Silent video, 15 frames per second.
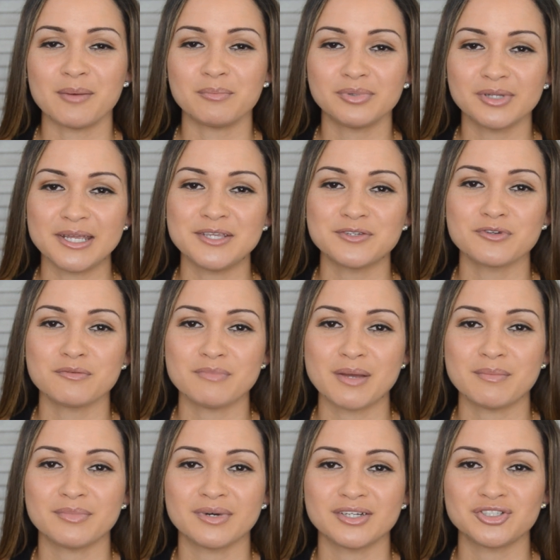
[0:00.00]
please
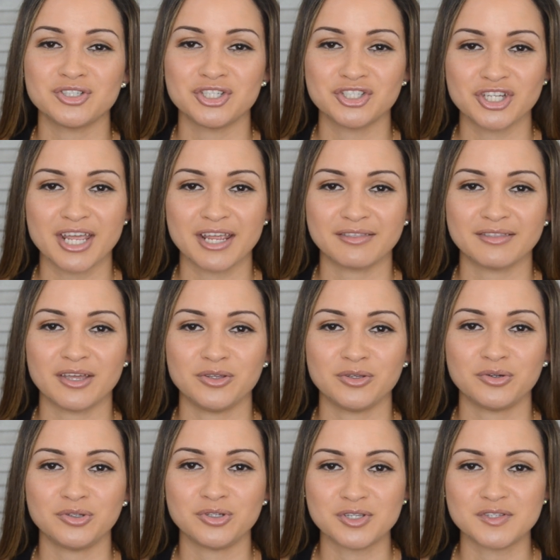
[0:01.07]
remember to check that you're
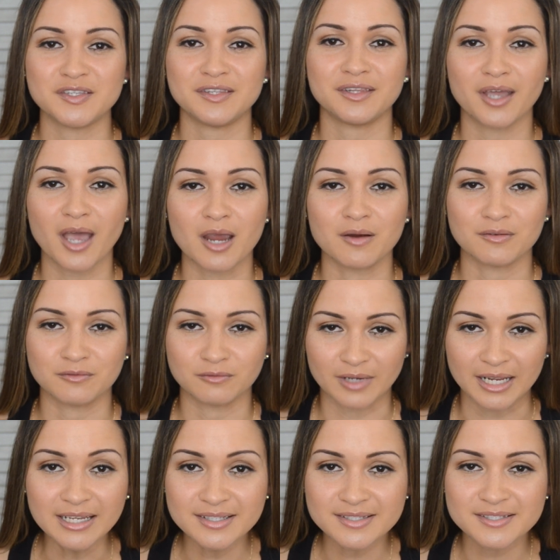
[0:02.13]
using the current
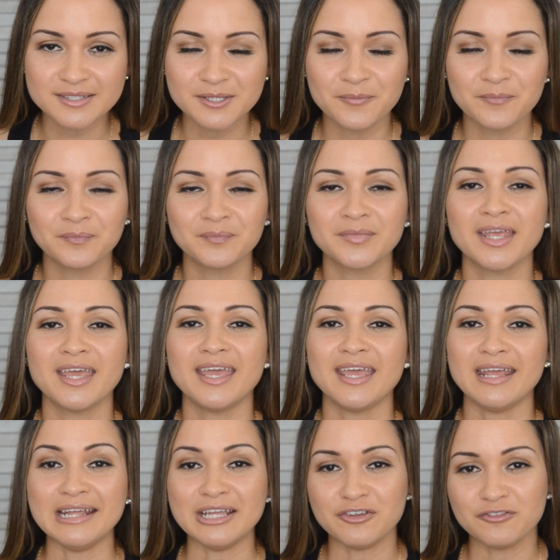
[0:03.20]
rates.
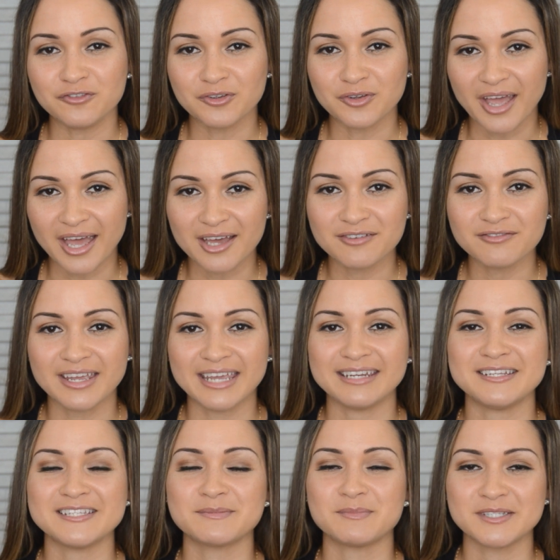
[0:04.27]
If you have
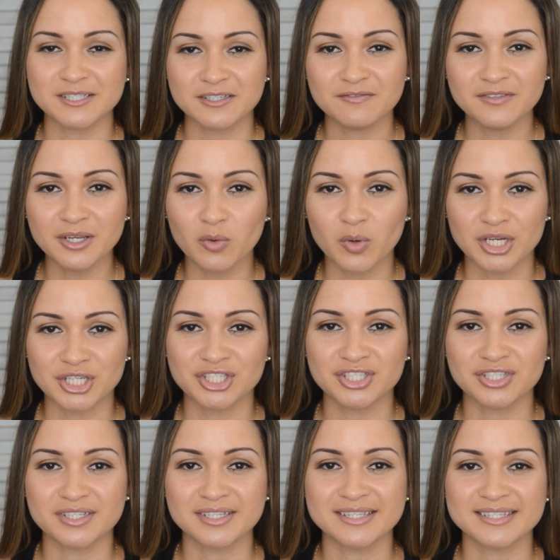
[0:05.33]
any specific
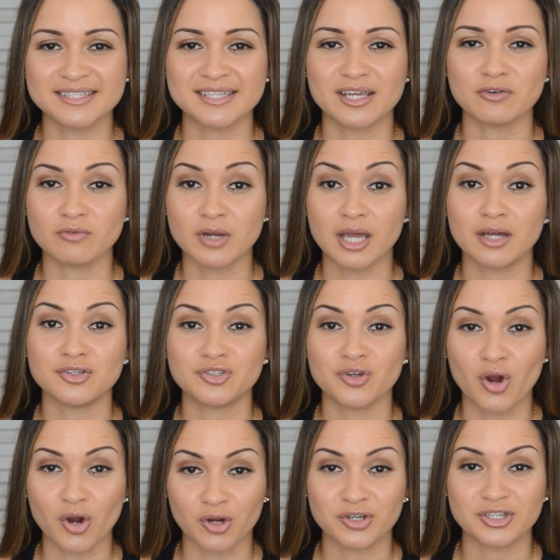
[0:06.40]
questions around your
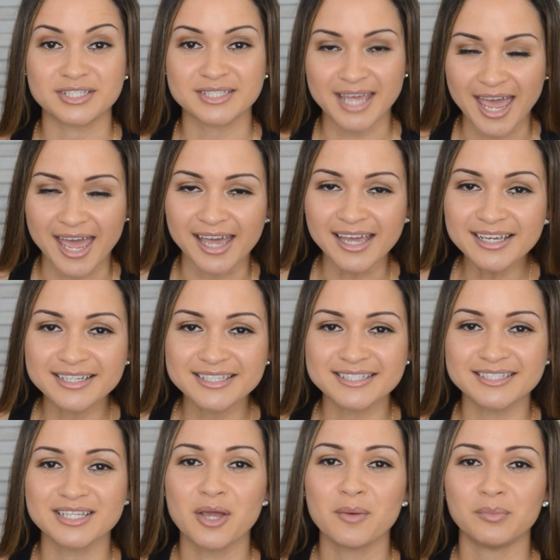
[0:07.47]
own
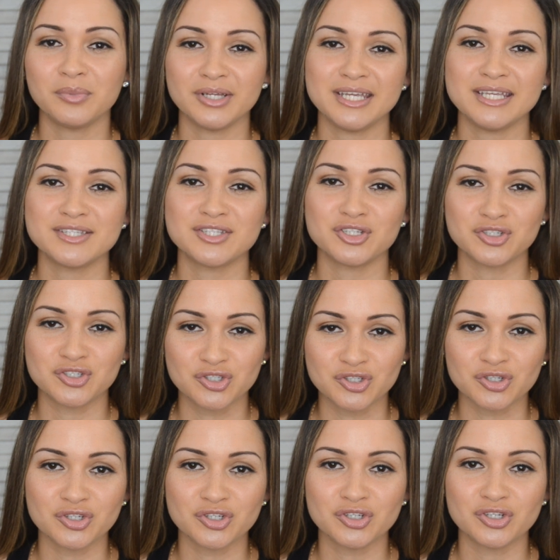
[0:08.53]
tax, please
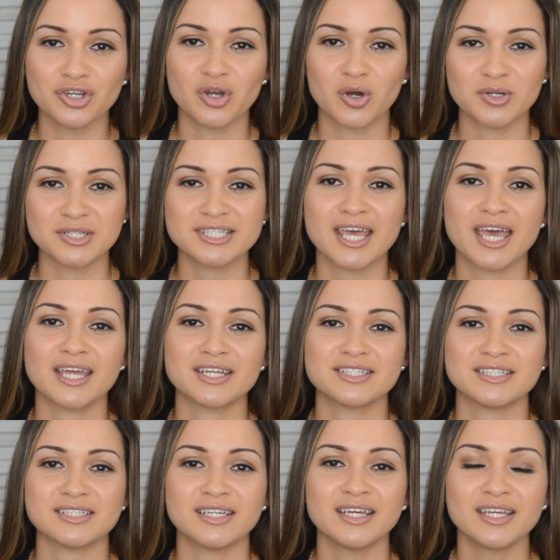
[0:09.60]
do contact
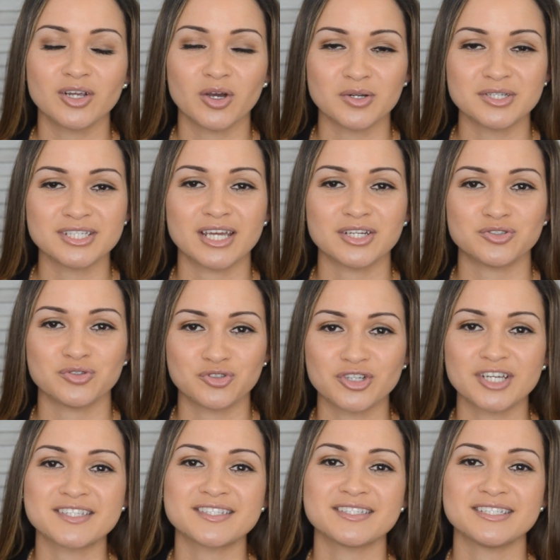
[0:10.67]
your
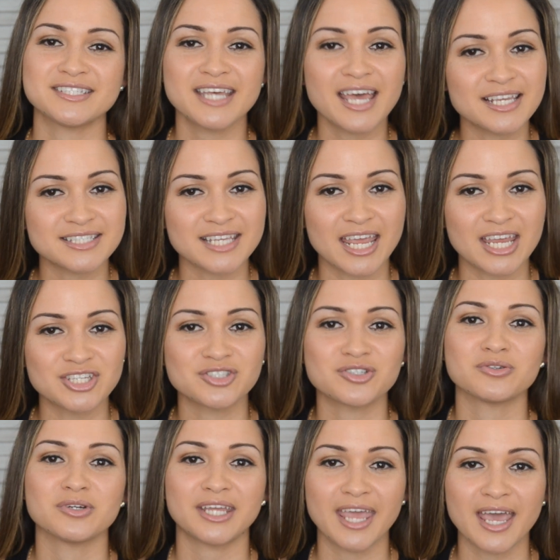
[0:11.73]
trusted tax agent or
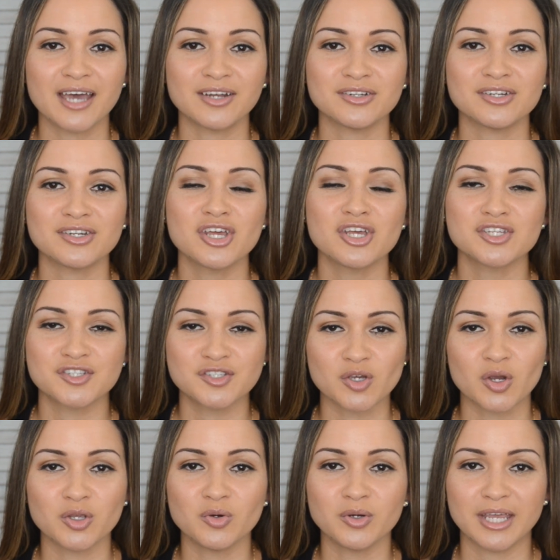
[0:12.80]
accountant so
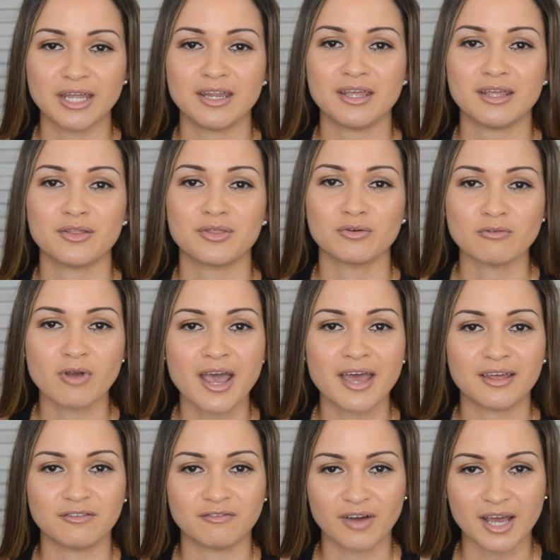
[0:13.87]
you're getting the right
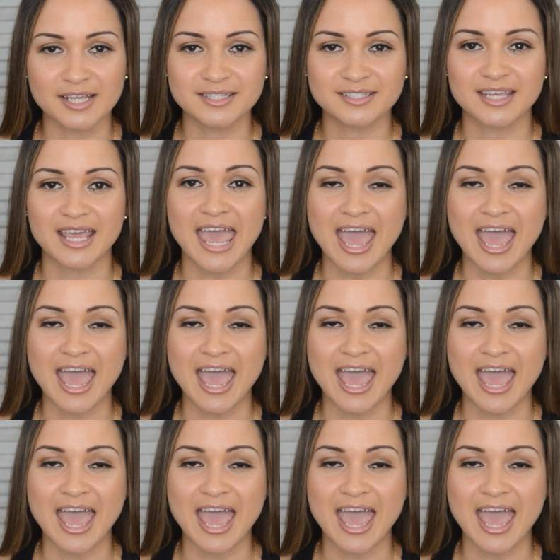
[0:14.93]
advice.